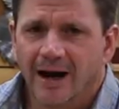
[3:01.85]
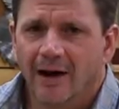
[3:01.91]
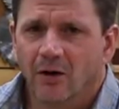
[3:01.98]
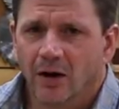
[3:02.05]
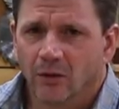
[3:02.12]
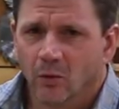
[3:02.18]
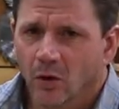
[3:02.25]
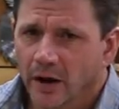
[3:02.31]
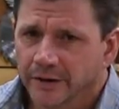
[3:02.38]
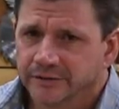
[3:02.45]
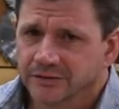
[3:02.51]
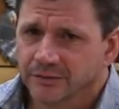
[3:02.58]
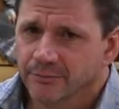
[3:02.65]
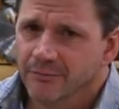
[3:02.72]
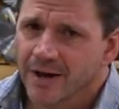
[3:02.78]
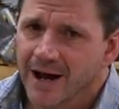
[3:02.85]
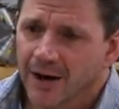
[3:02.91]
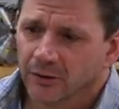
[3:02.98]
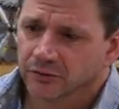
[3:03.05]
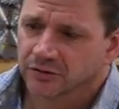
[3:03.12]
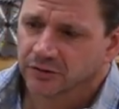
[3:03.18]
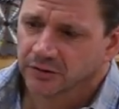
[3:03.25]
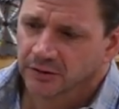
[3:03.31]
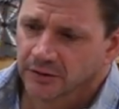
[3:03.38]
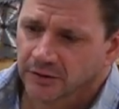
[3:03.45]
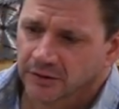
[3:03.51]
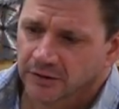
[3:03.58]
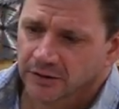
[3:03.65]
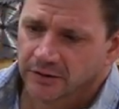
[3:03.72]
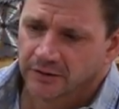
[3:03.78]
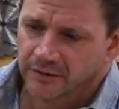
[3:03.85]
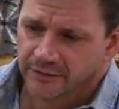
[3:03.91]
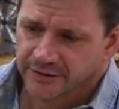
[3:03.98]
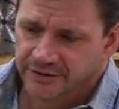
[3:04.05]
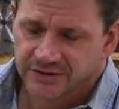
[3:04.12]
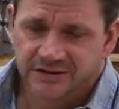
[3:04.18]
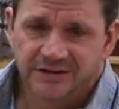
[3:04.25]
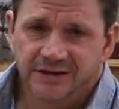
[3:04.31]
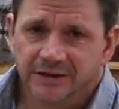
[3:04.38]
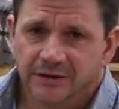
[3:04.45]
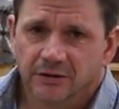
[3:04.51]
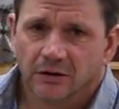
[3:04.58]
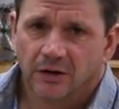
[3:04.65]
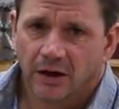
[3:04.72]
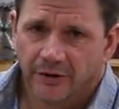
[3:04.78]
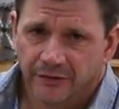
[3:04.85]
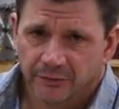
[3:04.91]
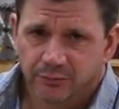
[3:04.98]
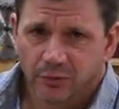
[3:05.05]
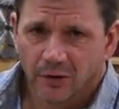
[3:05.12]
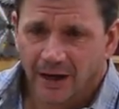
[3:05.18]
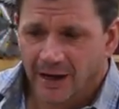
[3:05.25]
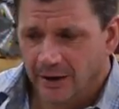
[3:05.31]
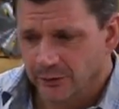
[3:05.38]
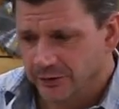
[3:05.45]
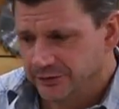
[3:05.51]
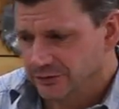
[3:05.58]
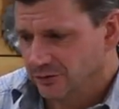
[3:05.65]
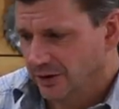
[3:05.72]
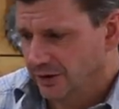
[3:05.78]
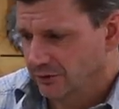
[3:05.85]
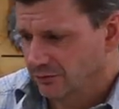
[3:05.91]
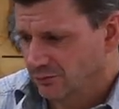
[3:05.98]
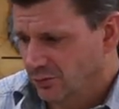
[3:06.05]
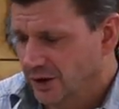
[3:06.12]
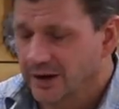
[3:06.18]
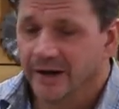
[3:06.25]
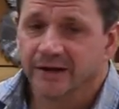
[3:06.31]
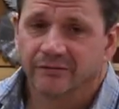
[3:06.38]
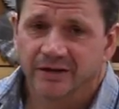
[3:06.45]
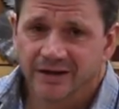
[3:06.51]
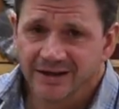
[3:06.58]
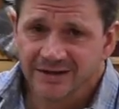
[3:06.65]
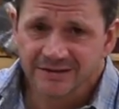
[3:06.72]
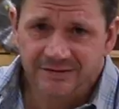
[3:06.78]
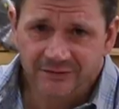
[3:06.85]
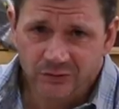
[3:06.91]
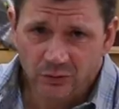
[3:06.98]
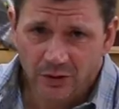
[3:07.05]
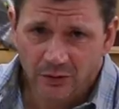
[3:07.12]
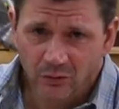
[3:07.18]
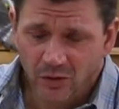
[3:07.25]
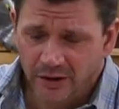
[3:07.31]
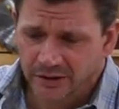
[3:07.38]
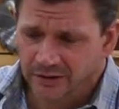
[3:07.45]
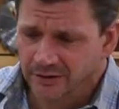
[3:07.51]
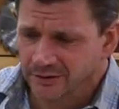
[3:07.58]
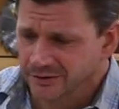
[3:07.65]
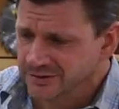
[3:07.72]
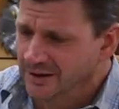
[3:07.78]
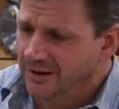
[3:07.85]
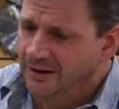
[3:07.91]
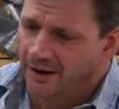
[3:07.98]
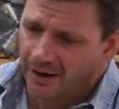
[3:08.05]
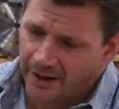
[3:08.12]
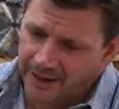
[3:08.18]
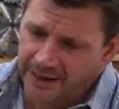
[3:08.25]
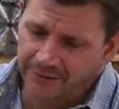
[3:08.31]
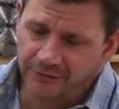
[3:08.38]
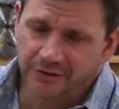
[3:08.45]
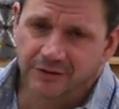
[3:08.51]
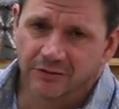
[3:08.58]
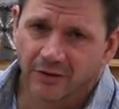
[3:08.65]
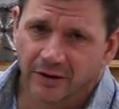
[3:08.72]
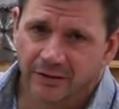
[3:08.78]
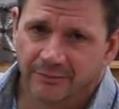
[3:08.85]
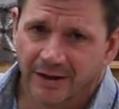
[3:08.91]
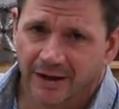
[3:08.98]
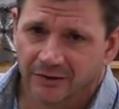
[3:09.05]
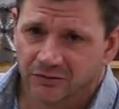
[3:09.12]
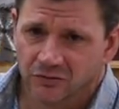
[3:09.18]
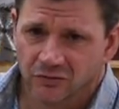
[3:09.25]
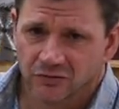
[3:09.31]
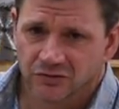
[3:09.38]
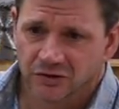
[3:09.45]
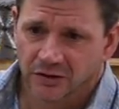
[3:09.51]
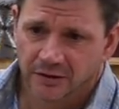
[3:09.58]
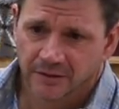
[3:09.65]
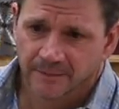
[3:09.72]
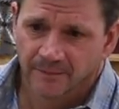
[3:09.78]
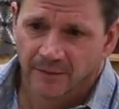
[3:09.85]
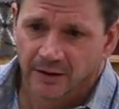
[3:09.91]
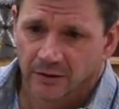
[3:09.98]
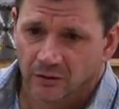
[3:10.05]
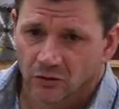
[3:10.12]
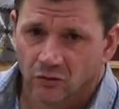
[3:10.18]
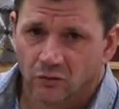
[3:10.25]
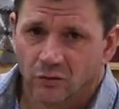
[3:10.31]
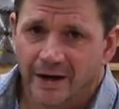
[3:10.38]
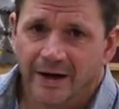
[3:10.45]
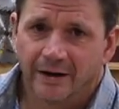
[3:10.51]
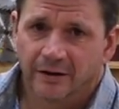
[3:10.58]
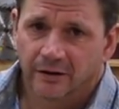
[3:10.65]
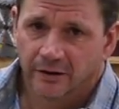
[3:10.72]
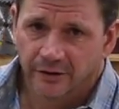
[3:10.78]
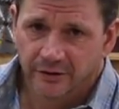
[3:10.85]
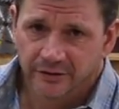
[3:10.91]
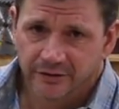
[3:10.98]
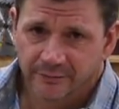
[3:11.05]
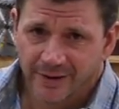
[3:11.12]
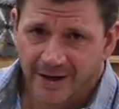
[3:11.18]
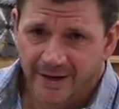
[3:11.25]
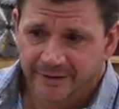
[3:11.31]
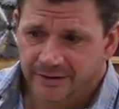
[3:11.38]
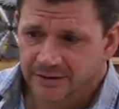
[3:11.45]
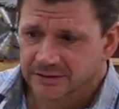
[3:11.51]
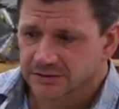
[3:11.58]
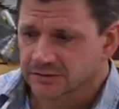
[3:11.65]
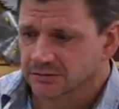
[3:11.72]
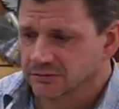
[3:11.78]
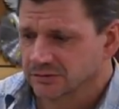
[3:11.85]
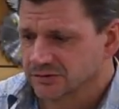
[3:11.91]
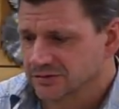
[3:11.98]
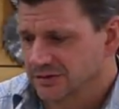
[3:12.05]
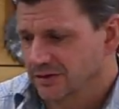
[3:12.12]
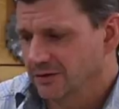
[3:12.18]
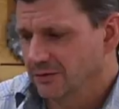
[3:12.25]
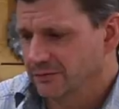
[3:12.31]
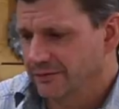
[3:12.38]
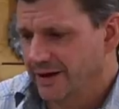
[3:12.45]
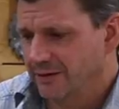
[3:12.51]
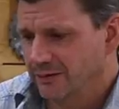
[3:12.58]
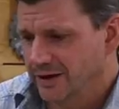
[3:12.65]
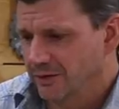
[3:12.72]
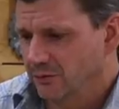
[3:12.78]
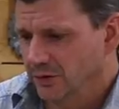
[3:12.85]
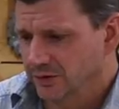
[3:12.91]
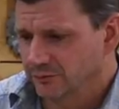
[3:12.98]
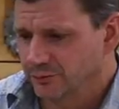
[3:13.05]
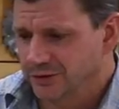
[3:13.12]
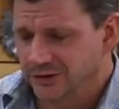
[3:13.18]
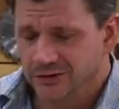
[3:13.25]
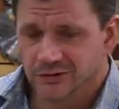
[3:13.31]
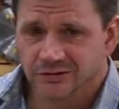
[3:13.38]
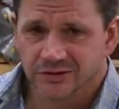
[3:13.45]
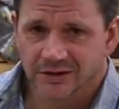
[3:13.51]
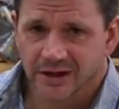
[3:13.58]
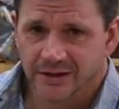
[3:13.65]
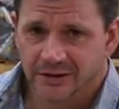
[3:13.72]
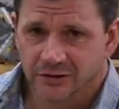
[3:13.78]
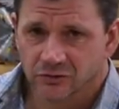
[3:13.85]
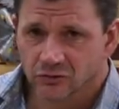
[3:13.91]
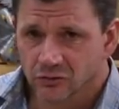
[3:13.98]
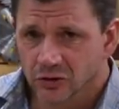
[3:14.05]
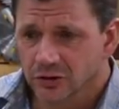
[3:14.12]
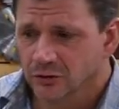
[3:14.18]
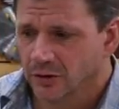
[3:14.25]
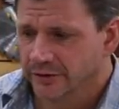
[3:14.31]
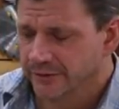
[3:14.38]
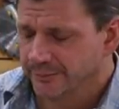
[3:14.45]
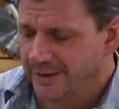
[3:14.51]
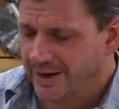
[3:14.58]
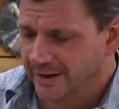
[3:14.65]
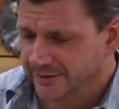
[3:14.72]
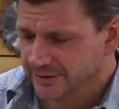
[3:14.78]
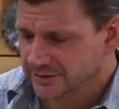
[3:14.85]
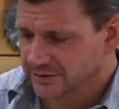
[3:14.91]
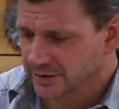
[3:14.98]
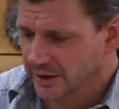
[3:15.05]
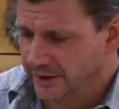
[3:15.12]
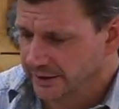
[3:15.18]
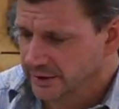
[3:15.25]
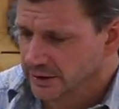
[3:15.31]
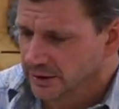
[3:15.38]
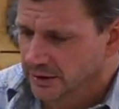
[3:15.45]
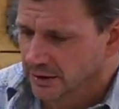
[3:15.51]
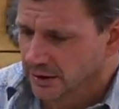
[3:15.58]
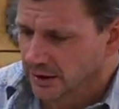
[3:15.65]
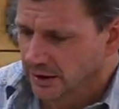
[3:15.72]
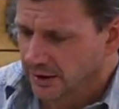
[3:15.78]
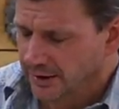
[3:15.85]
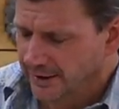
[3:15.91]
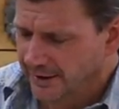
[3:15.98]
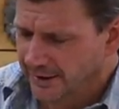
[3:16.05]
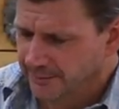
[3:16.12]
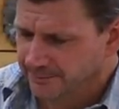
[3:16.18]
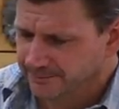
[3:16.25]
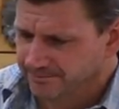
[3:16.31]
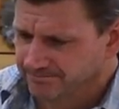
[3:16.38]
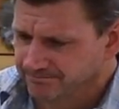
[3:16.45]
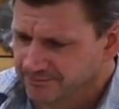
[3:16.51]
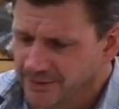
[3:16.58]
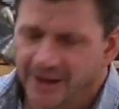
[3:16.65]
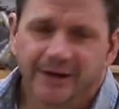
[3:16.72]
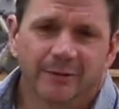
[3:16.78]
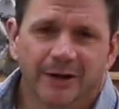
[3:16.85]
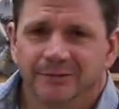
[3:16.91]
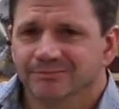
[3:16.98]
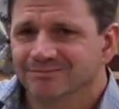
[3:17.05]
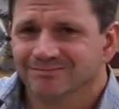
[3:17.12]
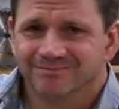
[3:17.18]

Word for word: how I want to mount the steel on the plywood. Do I, what kind of adhesive do I want to use? I even thought about using rare earth magnets, so that way I wouldn't be using any glue on the back of the sign. Um, anyway,